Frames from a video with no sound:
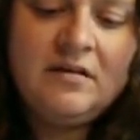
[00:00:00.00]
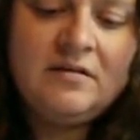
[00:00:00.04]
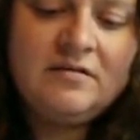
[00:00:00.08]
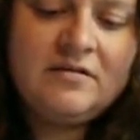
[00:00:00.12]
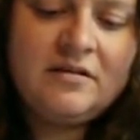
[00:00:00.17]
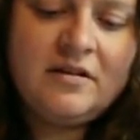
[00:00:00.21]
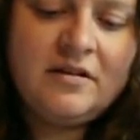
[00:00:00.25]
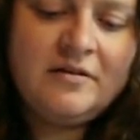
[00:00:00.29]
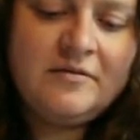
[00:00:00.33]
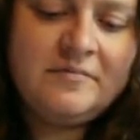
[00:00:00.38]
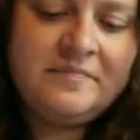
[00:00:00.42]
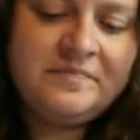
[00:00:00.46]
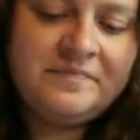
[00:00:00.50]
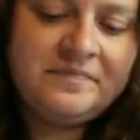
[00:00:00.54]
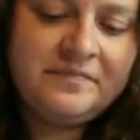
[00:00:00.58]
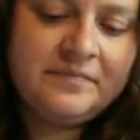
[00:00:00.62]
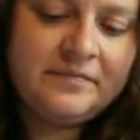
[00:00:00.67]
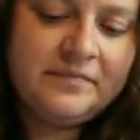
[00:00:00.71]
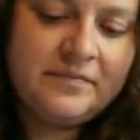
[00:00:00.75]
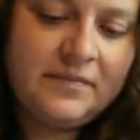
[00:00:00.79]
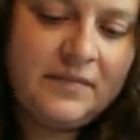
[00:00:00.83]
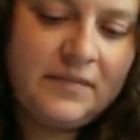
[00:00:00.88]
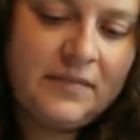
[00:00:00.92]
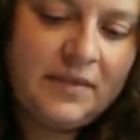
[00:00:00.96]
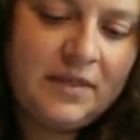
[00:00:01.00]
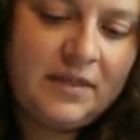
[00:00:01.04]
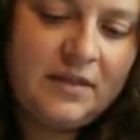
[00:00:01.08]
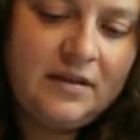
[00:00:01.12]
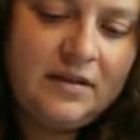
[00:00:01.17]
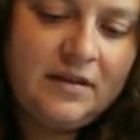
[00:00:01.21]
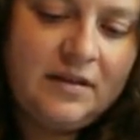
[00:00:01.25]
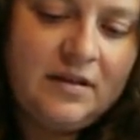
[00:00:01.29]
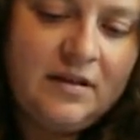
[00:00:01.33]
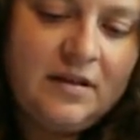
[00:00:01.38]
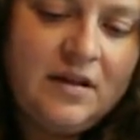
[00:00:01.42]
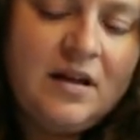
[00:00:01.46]
So,
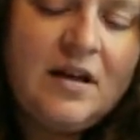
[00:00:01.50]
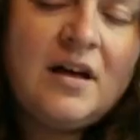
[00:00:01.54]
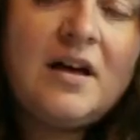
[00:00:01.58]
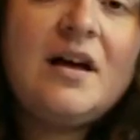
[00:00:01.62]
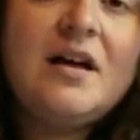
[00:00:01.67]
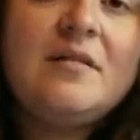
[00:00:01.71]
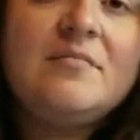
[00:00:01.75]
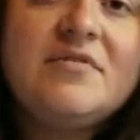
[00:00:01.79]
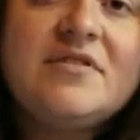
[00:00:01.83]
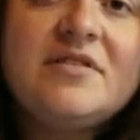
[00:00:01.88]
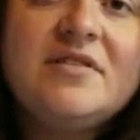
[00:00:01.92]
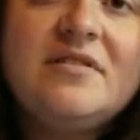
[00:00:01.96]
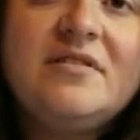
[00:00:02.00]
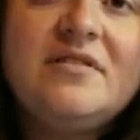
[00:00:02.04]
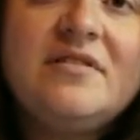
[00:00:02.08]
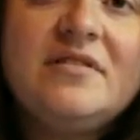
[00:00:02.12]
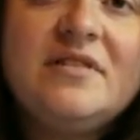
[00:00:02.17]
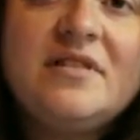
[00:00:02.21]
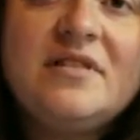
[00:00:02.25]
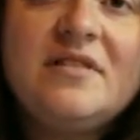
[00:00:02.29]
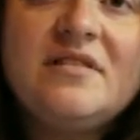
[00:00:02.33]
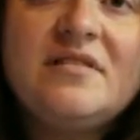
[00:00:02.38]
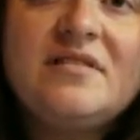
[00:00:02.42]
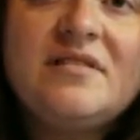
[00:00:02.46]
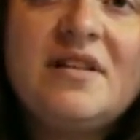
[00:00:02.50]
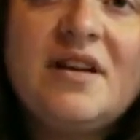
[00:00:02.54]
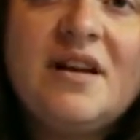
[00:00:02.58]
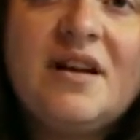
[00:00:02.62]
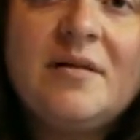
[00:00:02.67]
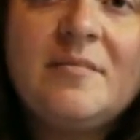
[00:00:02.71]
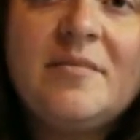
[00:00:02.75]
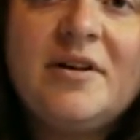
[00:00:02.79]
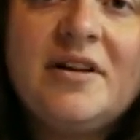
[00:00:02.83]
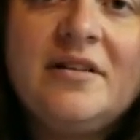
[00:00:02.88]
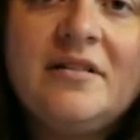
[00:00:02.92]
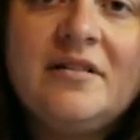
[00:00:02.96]
I'm still learning this
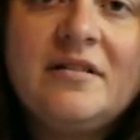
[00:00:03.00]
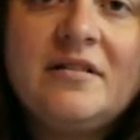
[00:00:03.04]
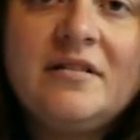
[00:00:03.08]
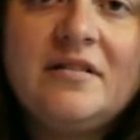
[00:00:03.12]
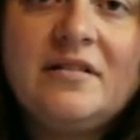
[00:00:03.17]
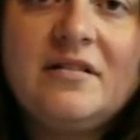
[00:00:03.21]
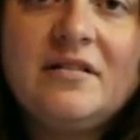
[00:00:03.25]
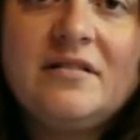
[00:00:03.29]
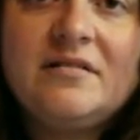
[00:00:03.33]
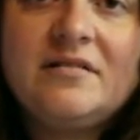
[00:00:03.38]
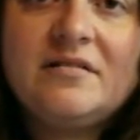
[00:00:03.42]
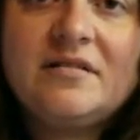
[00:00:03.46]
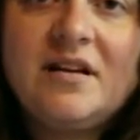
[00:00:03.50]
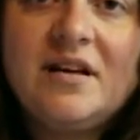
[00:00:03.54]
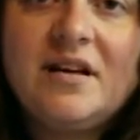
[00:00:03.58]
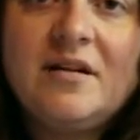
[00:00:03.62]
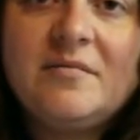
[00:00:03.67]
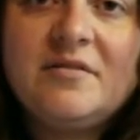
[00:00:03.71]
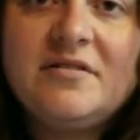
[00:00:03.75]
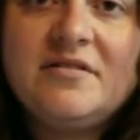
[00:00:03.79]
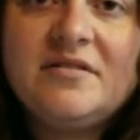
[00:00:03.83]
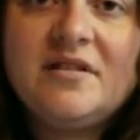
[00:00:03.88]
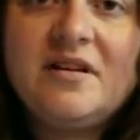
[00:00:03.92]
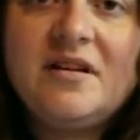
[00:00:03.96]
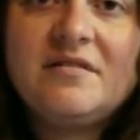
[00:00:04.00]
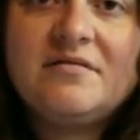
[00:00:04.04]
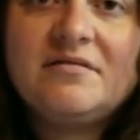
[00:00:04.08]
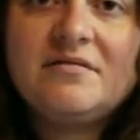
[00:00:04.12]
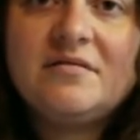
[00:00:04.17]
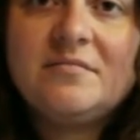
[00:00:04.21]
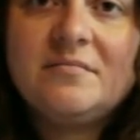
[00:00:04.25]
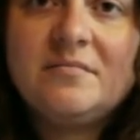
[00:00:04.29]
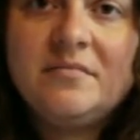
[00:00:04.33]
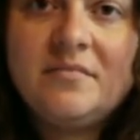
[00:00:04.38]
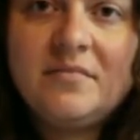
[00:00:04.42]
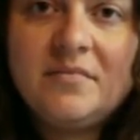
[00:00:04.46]
camera. This camera's
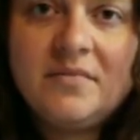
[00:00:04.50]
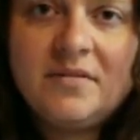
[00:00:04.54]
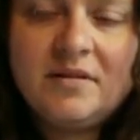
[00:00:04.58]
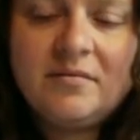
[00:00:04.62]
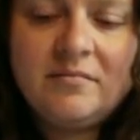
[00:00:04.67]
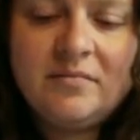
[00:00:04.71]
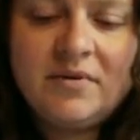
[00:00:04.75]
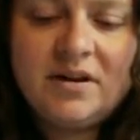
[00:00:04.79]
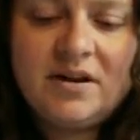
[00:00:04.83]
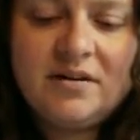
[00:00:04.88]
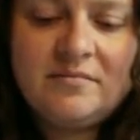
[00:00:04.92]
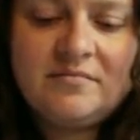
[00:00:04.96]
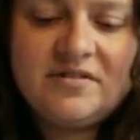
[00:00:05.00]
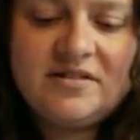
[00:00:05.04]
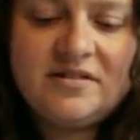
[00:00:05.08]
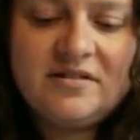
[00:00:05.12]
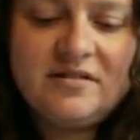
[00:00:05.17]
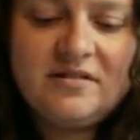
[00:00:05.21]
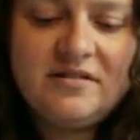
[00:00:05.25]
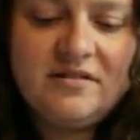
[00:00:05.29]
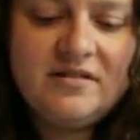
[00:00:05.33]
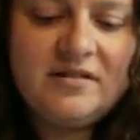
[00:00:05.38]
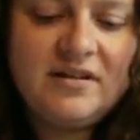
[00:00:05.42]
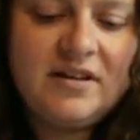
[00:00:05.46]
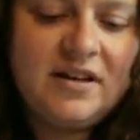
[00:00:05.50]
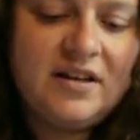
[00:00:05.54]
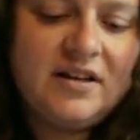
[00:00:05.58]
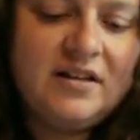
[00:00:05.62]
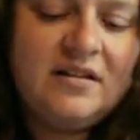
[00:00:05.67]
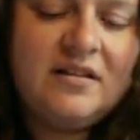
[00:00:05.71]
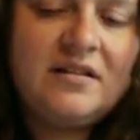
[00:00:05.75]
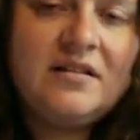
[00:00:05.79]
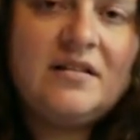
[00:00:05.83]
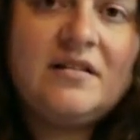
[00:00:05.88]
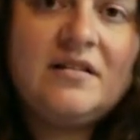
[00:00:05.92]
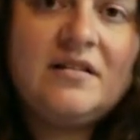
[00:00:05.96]
awesome, but I'm still learning it.